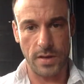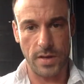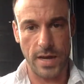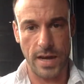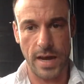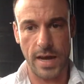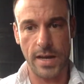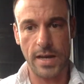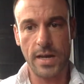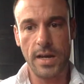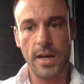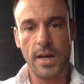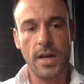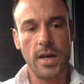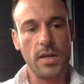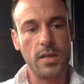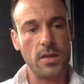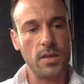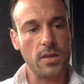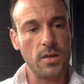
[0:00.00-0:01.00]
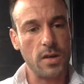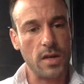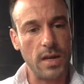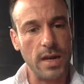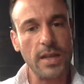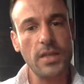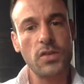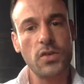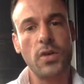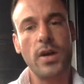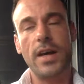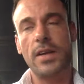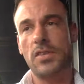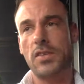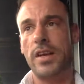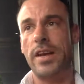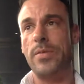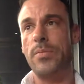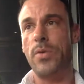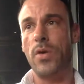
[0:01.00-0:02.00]
Okay, cholesterol
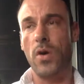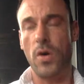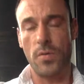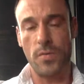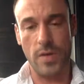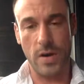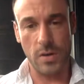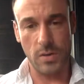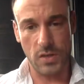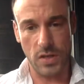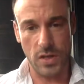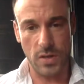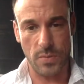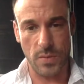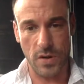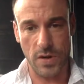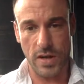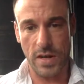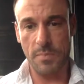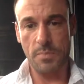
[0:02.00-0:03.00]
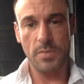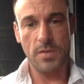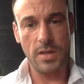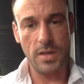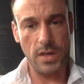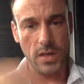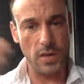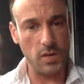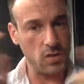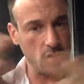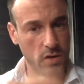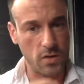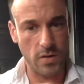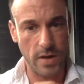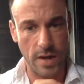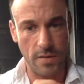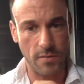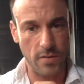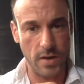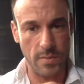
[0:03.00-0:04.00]
has like important roles in the body. Used to
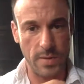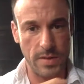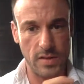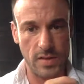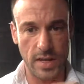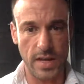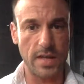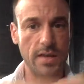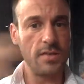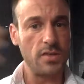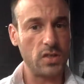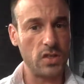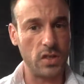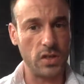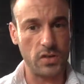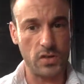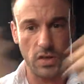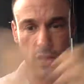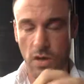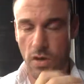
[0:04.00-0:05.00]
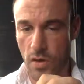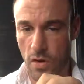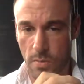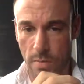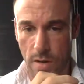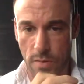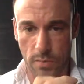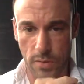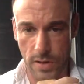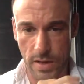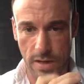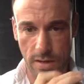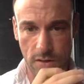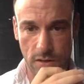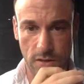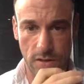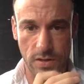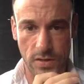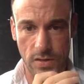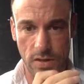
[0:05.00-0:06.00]
create vitamin D. It's used in your hormone
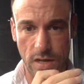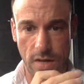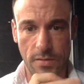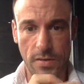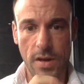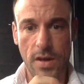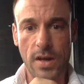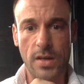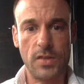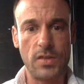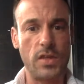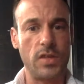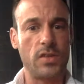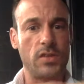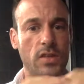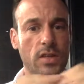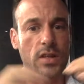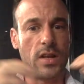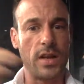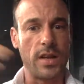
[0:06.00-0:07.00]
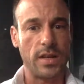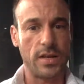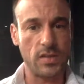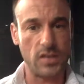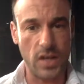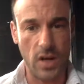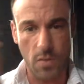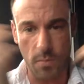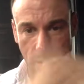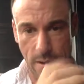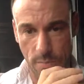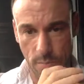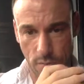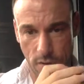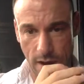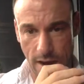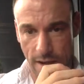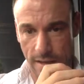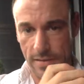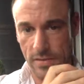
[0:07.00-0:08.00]
production and stuff. It's used in like cell
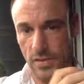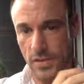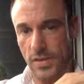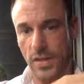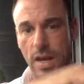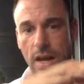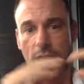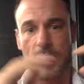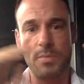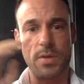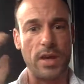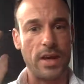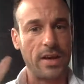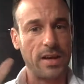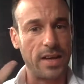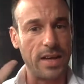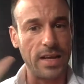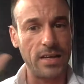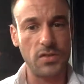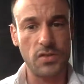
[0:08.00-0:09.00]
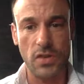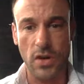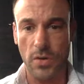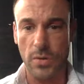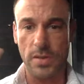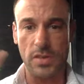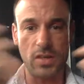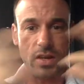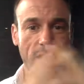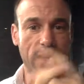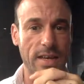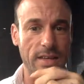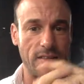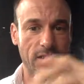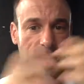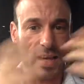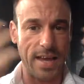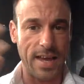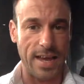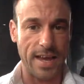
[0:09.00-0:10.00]
membranes. Cholesterol
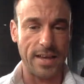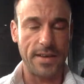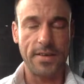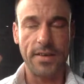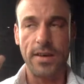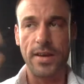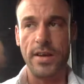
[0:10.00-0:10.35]
is key.